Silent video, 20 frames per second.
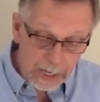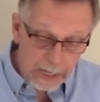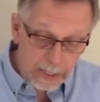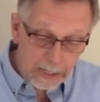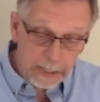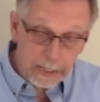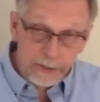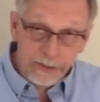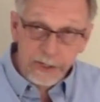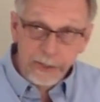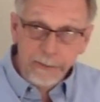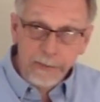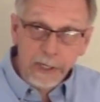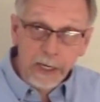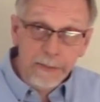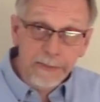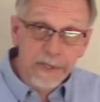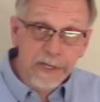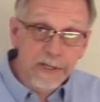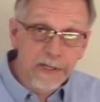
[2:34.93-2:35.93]
Now
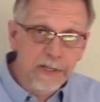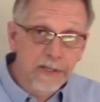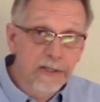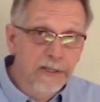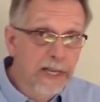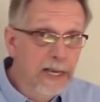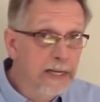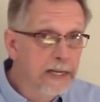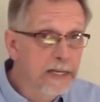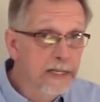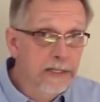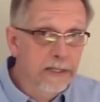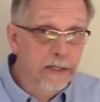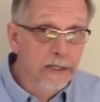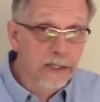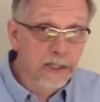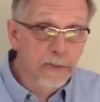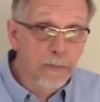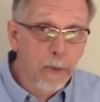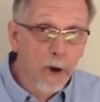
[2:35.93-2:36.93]
sometimes this isn't that easy to
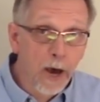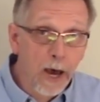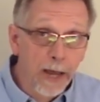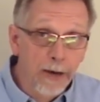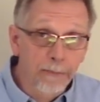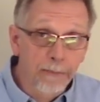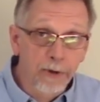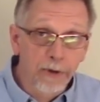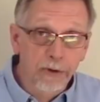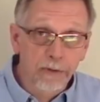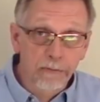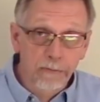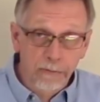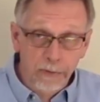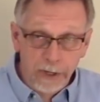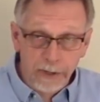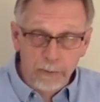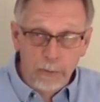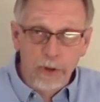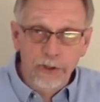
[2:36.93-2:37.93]
spot, but
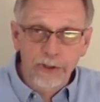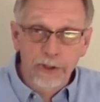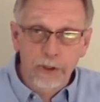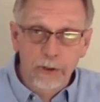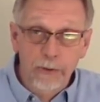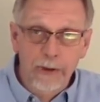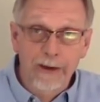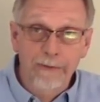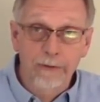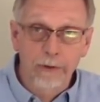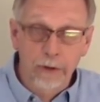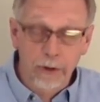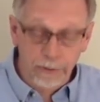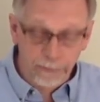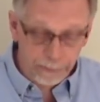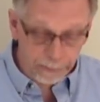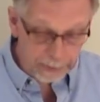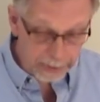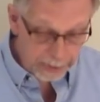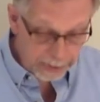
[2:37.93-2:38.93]
I want you to have a look
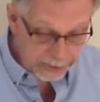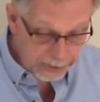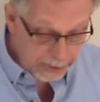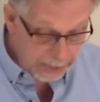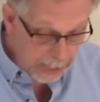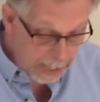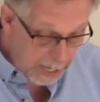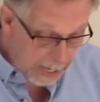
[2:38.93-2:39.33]
for this.